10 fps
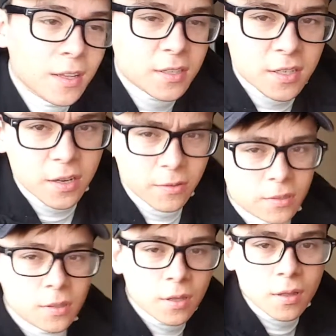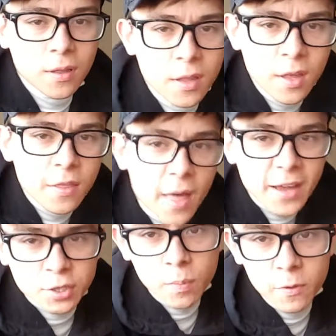So that
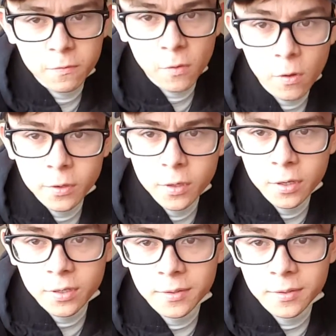should be fun.